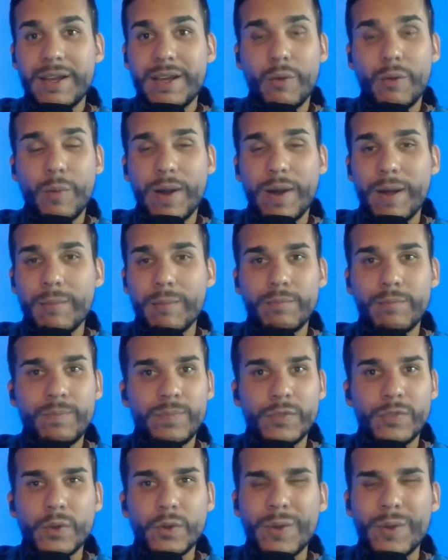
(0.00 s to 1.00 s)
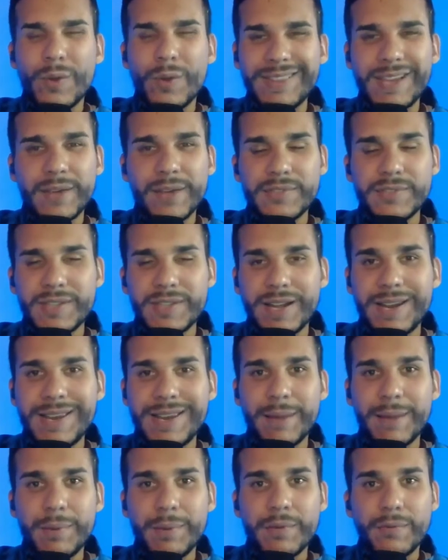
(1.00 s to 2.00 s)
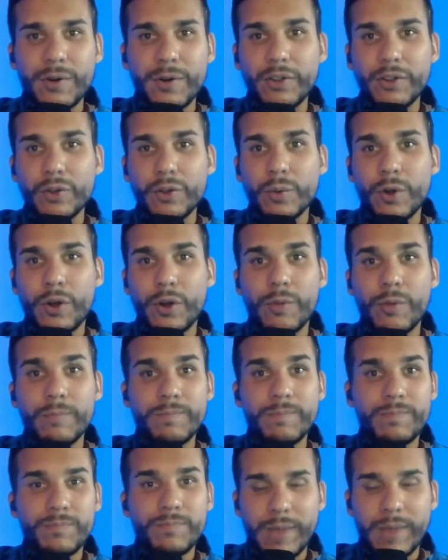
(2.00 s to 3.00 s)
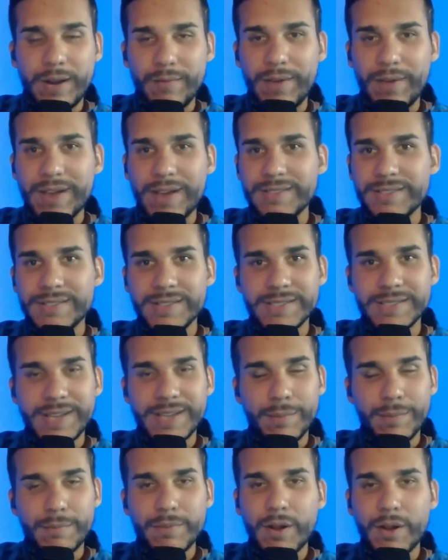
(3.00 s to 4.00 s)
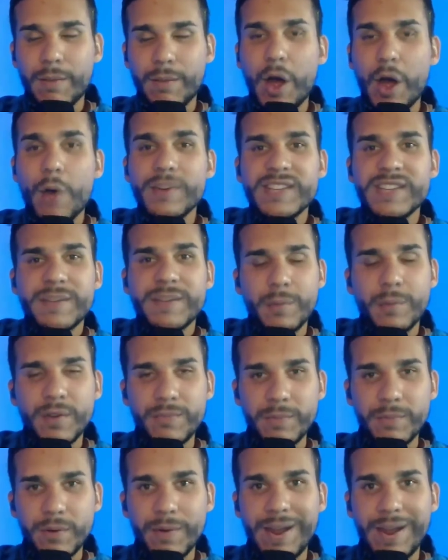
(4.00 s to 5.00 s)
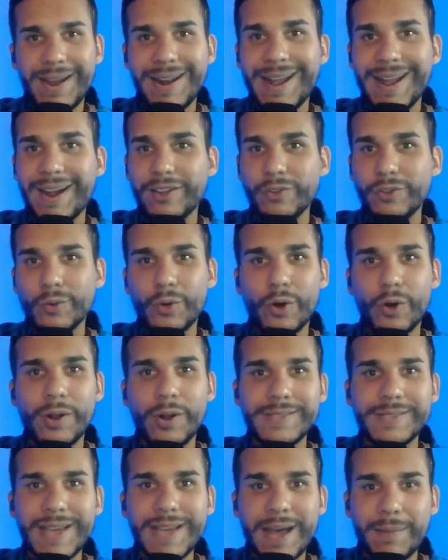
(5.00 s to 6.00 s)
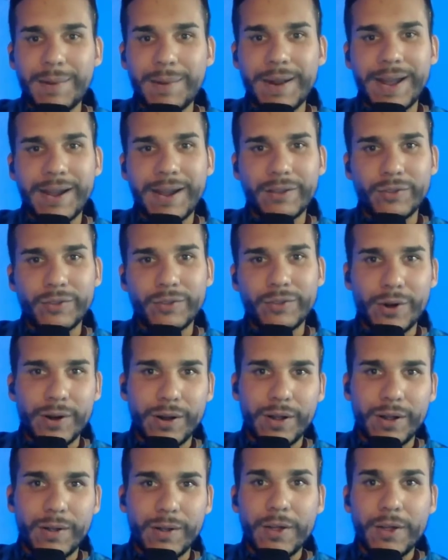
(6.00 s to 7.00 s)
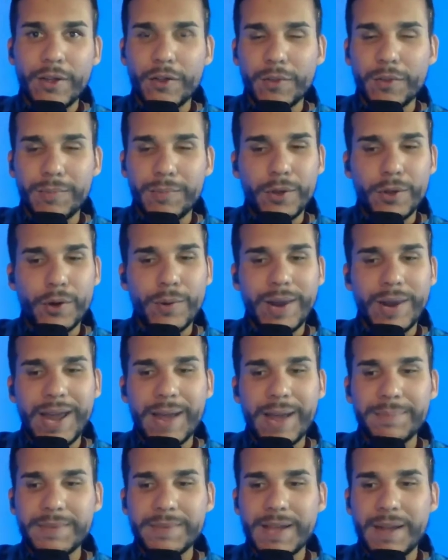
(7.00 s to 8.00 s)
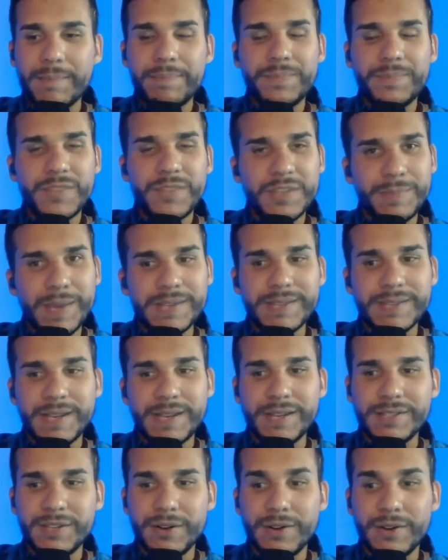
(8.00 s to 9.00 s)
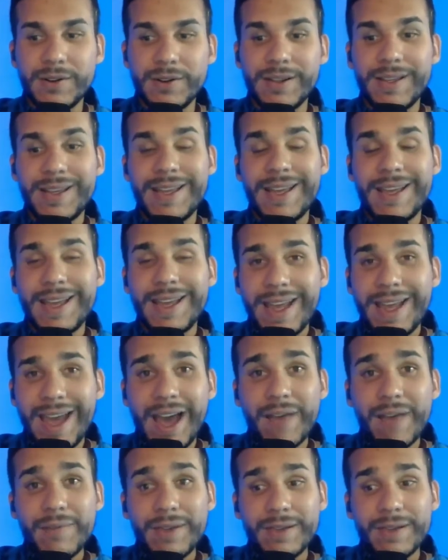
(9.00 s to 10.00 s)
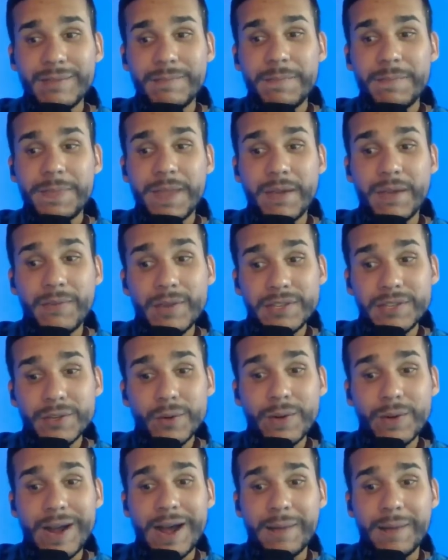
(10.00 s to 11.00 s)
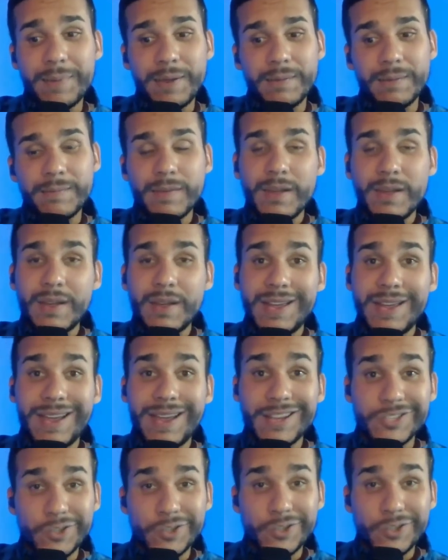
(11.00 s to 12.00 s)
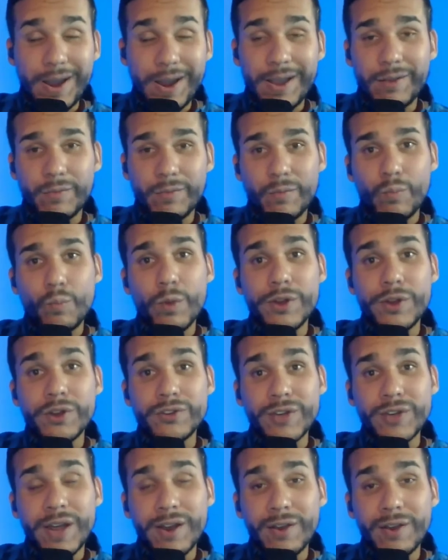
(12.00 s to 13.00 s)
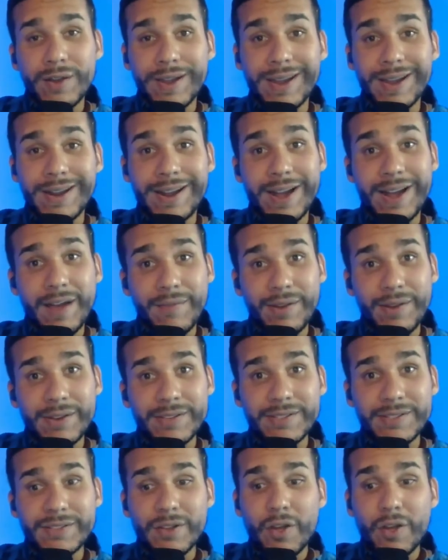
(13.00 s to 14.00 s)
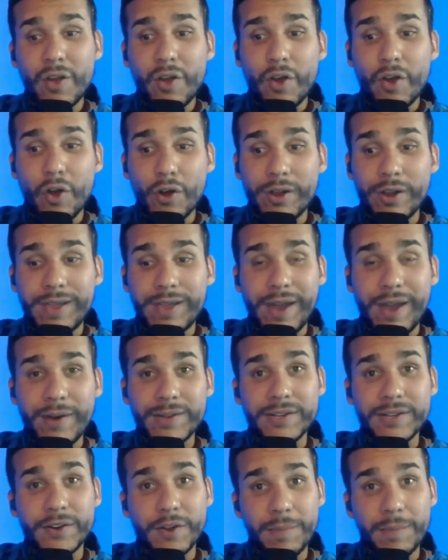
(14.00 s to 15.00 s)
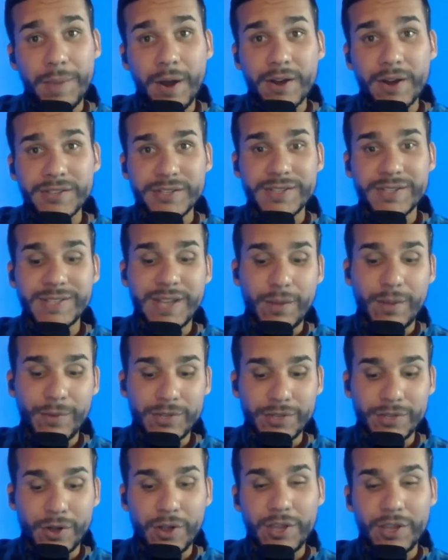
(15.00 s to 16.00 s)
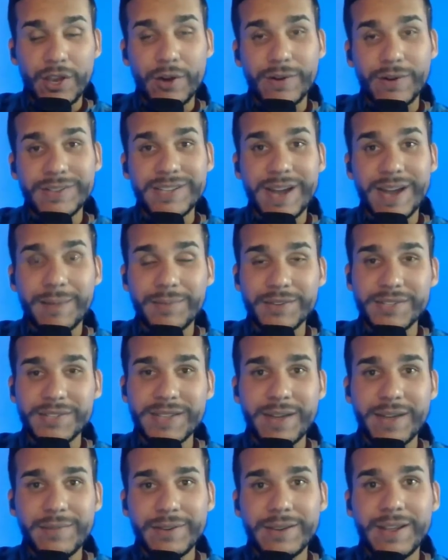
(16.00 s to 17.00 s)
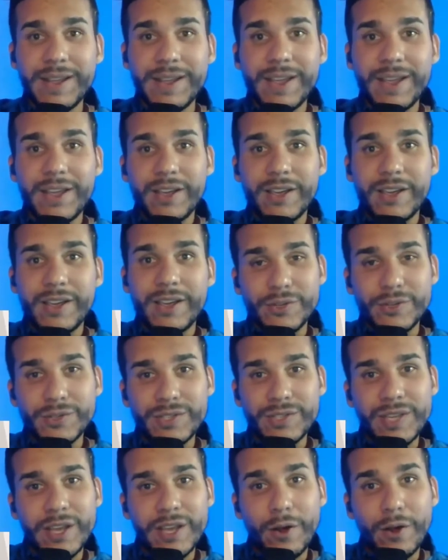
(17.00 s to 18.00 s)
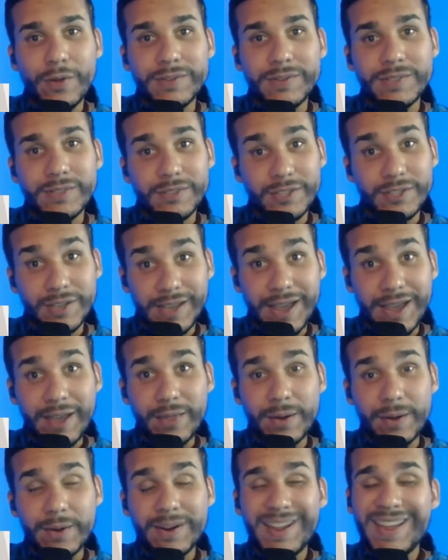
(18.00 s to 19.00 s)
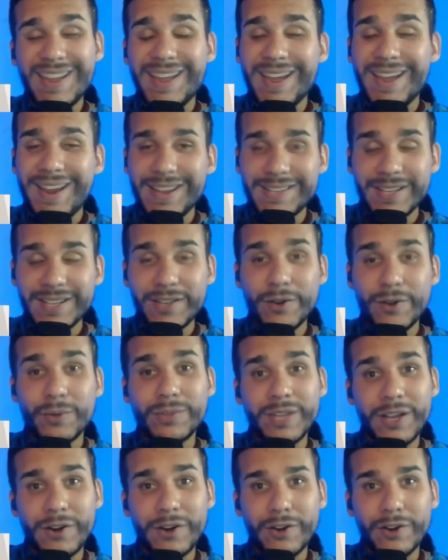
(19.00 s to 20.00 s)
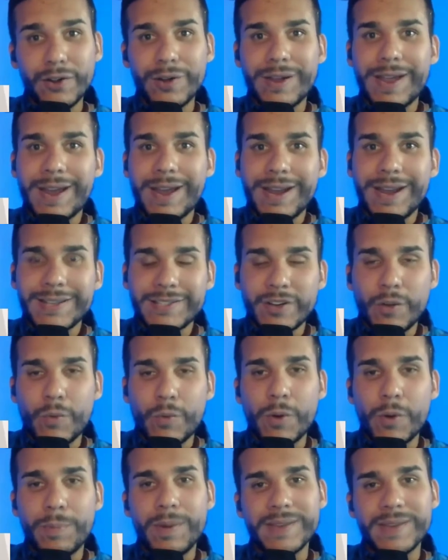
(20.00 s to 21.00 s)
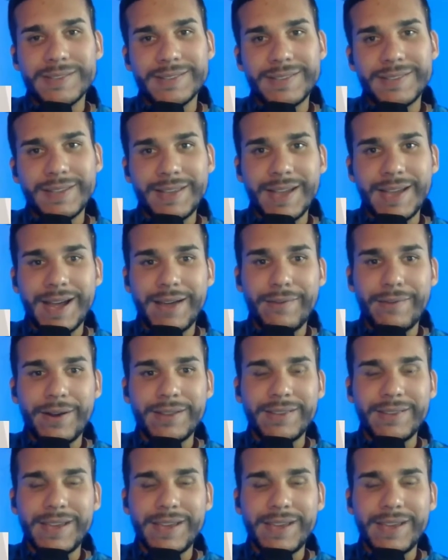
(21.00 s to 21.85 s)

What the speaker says: And when I'm doing in-depth study, I prefer to do it on my devices because I always have it with me, right? And I can do it on a tablet, I can do it on a computer or laptop. It just makes it easier. Having a physical copy is great when you're trying to look at covenants or character comparisons, like we saw here in chapter 7, because you'll see it all together, and it's a little neater look, and it's a little more pleasant to the eye, right?